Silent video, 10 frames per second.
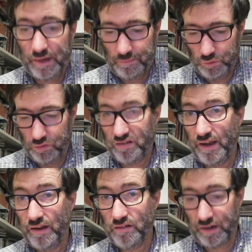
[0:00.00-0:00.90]
time to
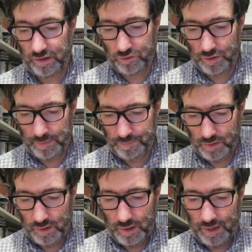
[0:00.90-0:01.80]
change country,
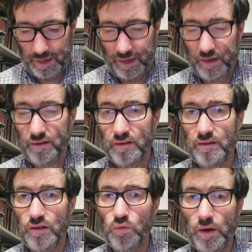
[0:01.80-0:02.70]
and
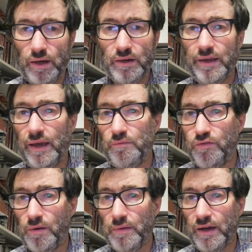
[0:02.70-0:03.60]
this one came
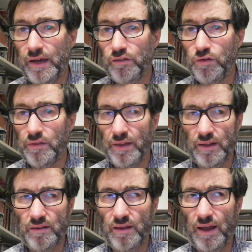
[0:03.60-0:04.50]
from a country
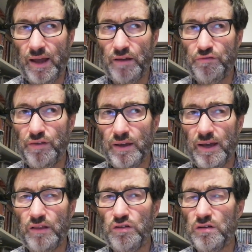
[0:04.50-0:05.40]
that I
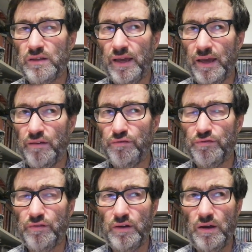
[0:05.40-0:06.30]
think I don't
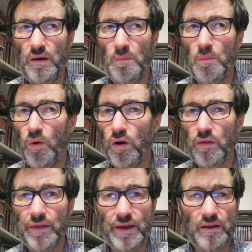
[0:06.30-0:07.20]
have
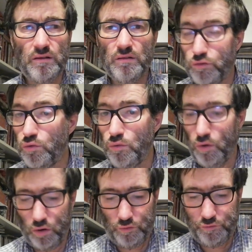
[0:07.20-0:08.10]
more than
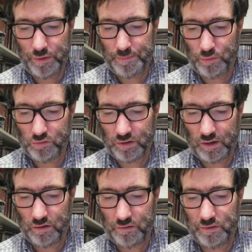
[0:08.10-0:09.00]
two or three
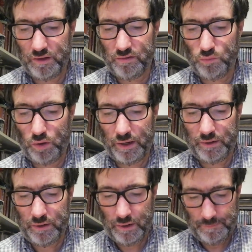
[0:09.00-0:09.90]
postcards. This one